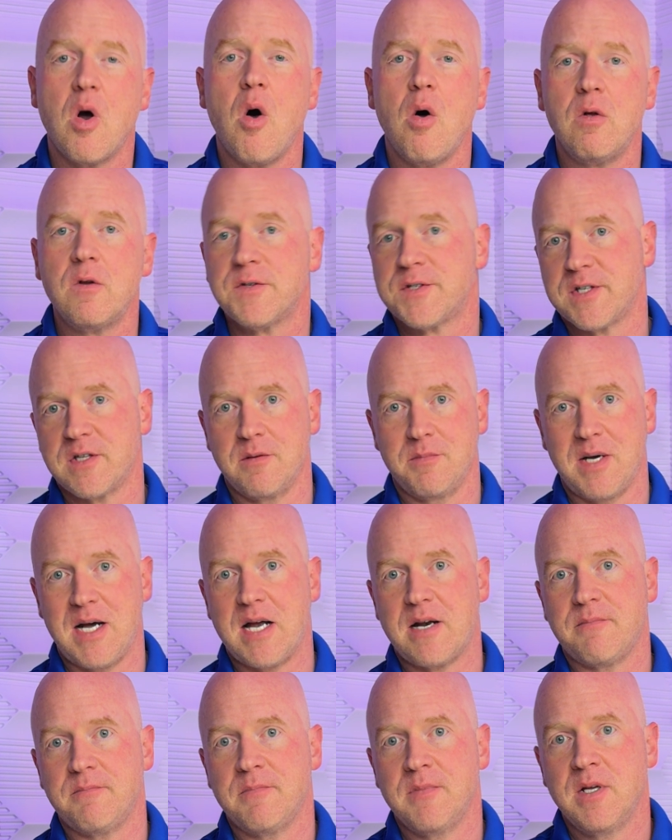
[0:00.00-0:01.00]
holes in the
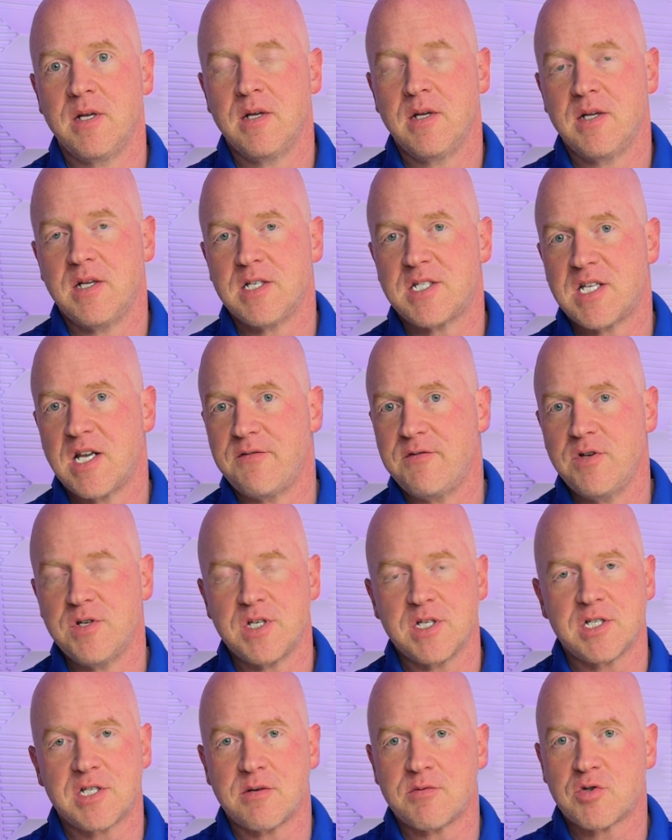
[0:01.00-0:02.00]
bottom, instead of
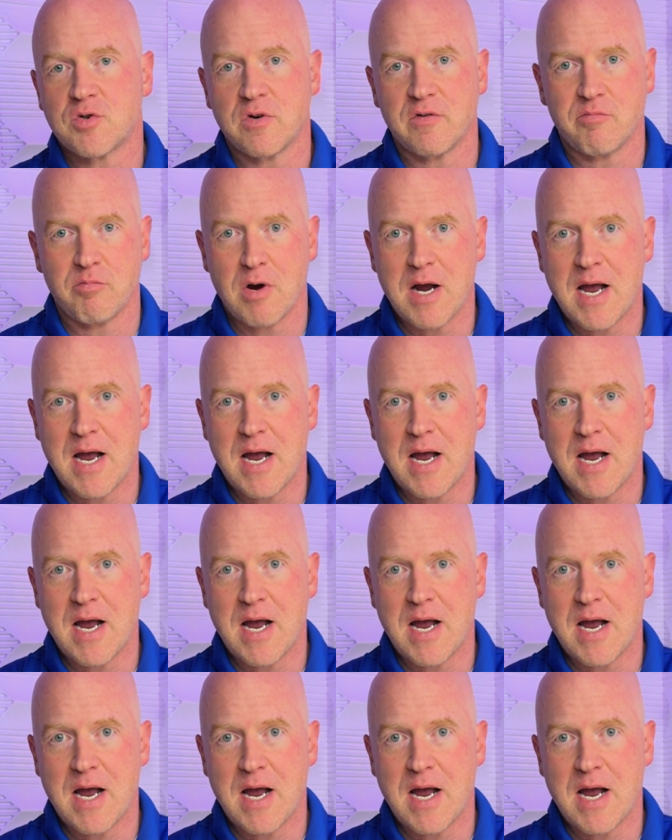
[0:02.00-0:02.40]
using some sort of